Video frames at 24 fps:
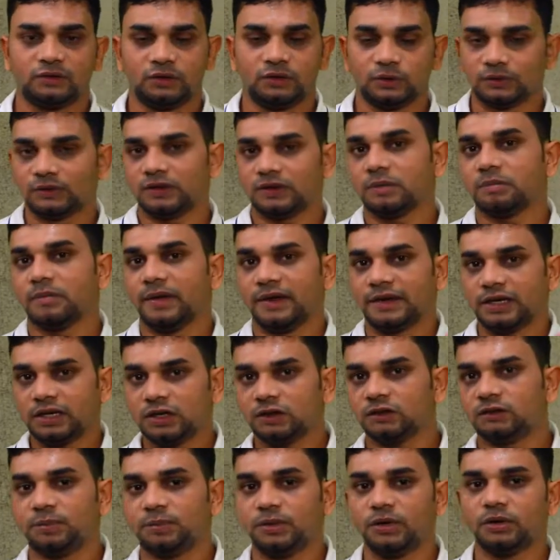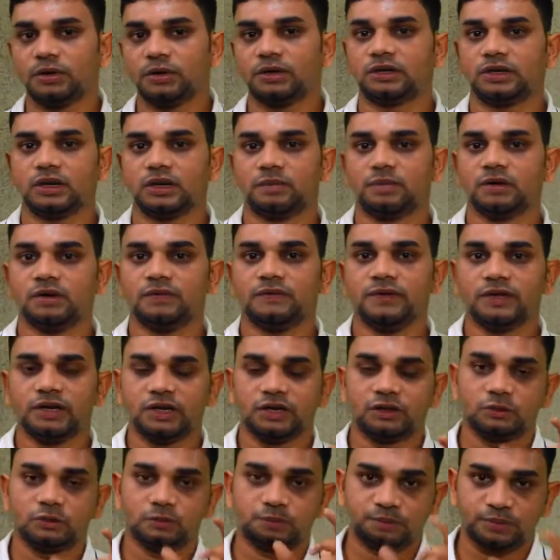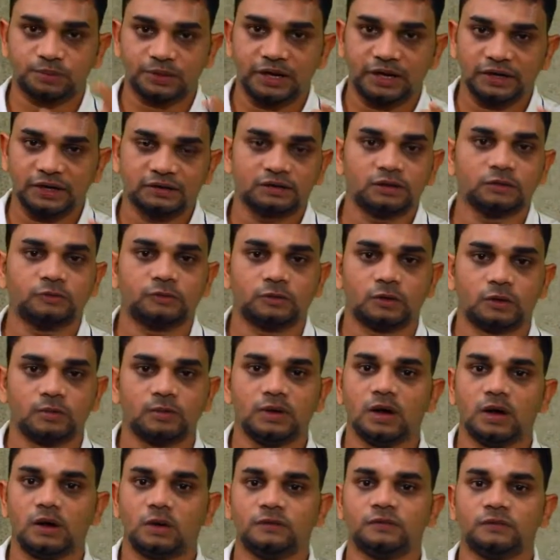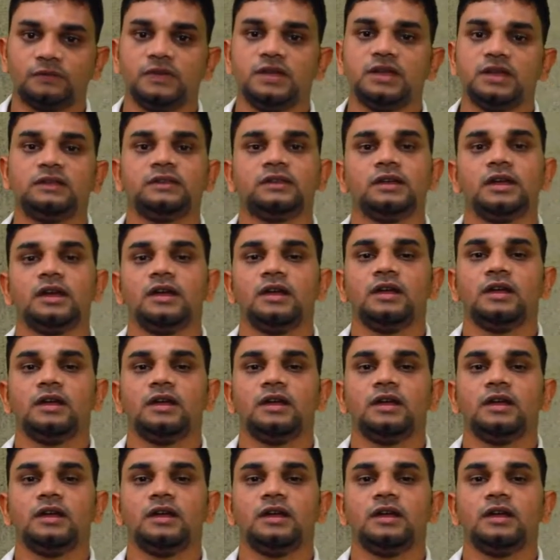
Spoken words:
Using Mendels periodic table, we need to predict the formula of these